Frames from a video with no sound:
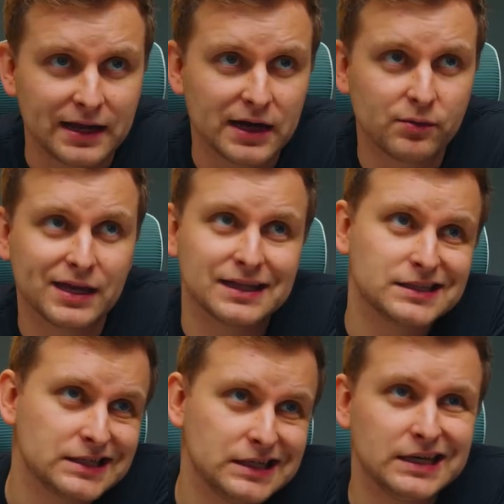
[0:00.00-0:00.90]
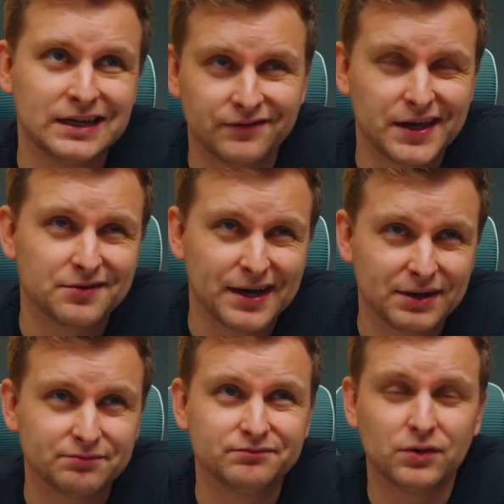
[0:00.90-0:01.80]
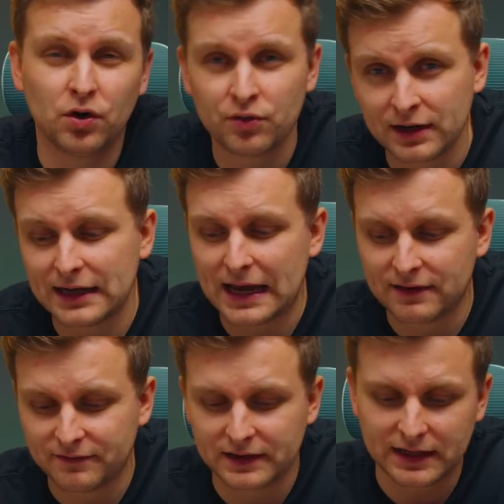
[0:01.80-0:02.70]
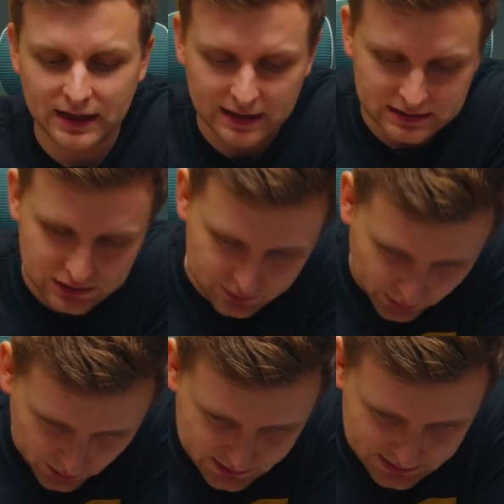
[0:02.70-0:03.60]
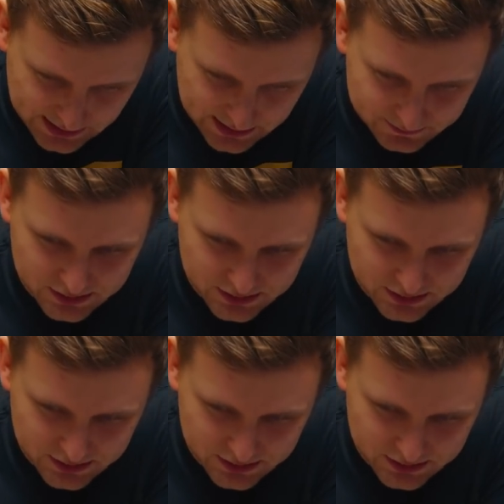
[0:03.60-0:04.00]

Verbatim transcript: and here we can see in V-Ray, only NVIDIA is supported there,